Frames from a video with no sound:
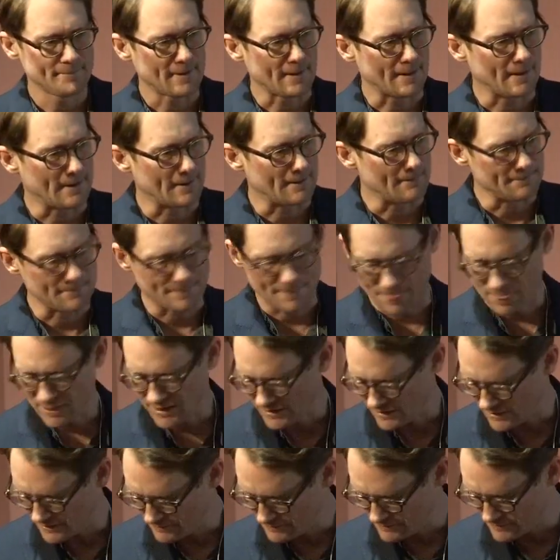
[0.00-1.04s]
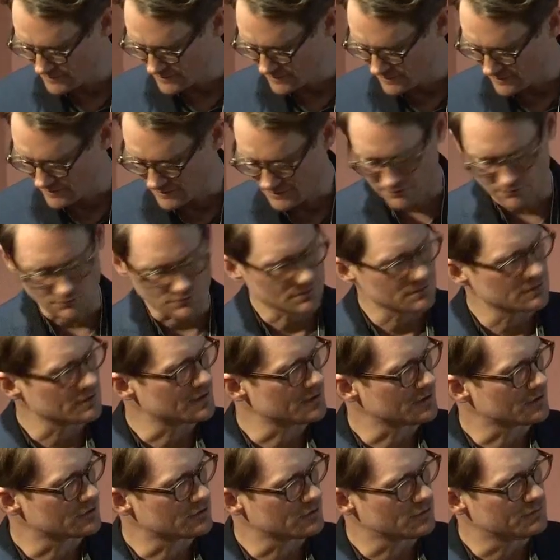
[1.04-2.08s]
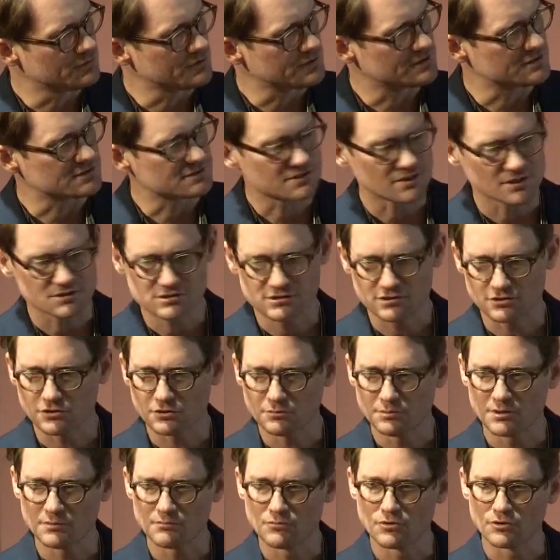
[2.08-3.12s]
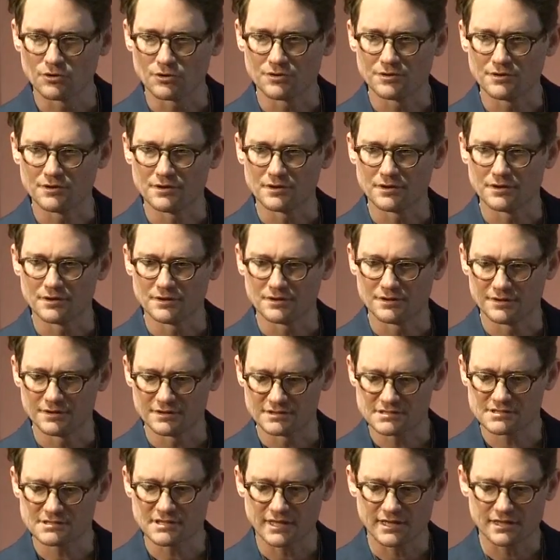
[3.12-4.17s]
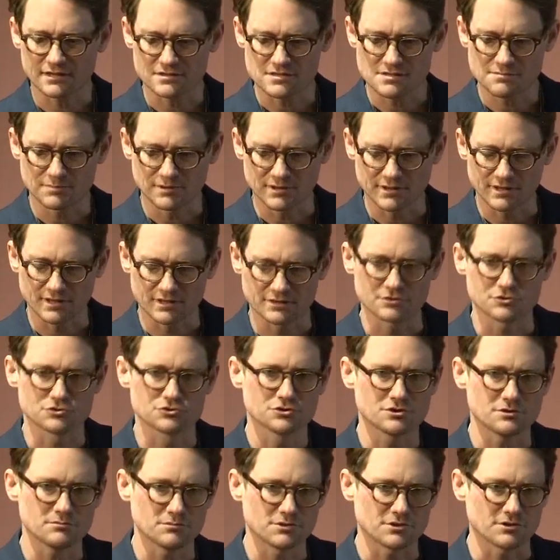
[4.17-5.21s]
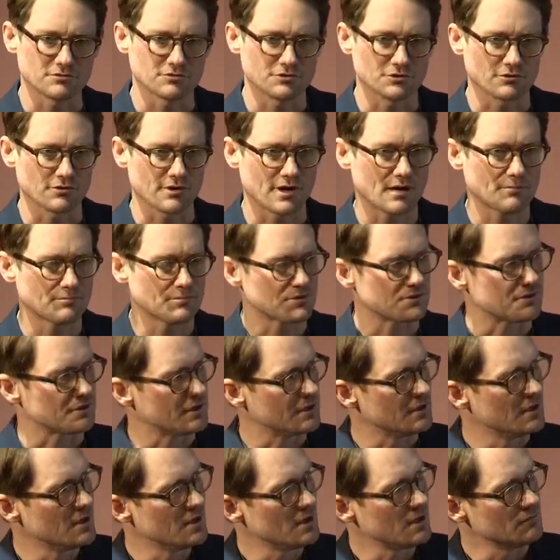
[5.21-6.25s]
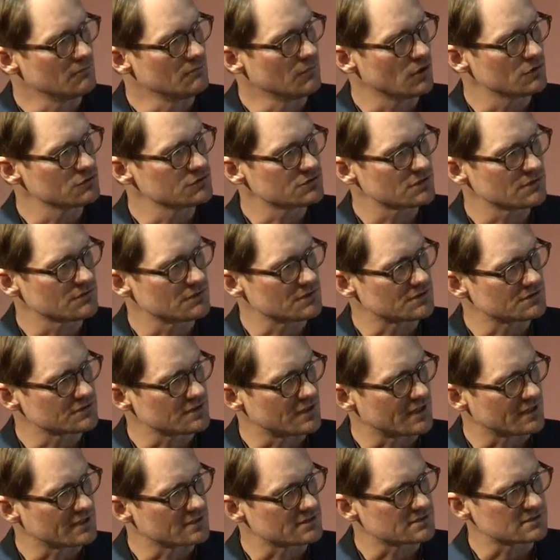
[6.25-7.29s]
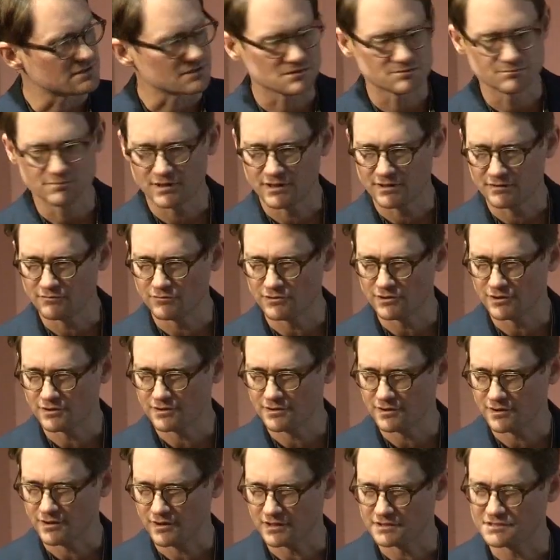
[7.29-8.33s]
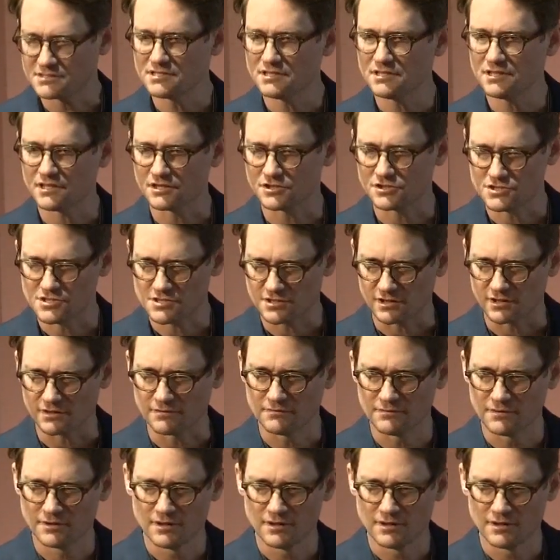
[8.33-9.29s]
I think there'll be discussed a little bit more the science behind the treatment of neuropathy. Most of the science has been with THC.